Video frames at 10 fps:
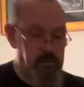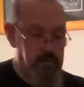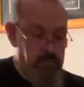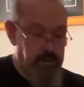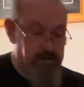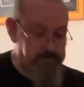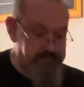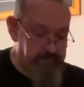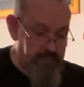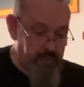Well,
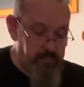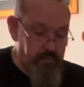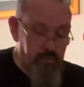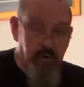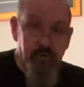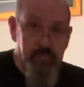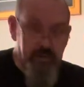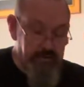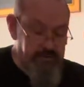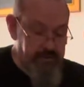poor old
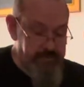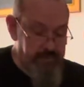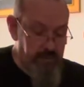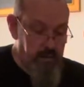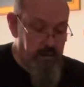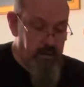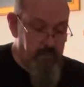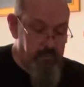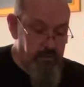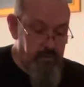Percy, and
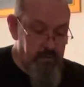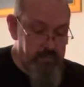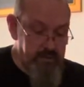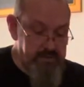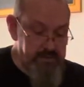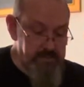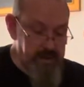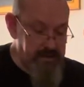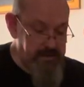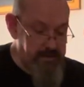poor old Percy's
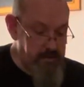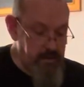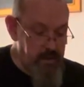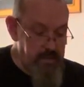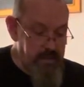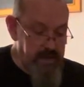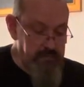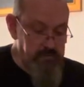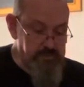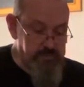bed. The
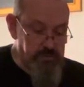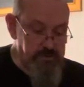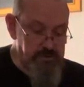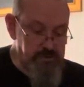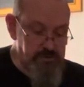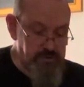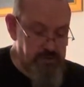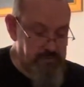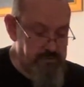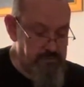animals pushed and
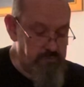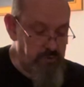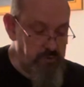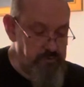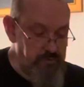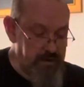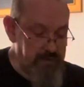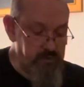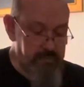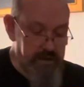shoved and rolled around
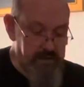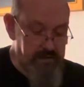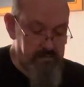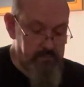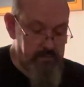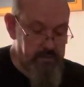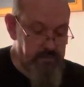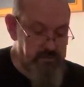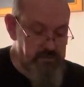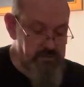the bed, but there
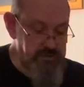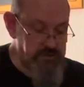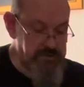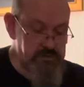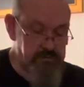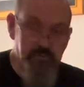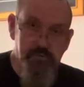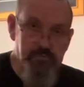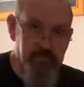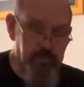was just not enough
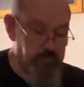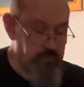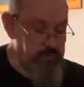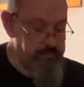room for them all.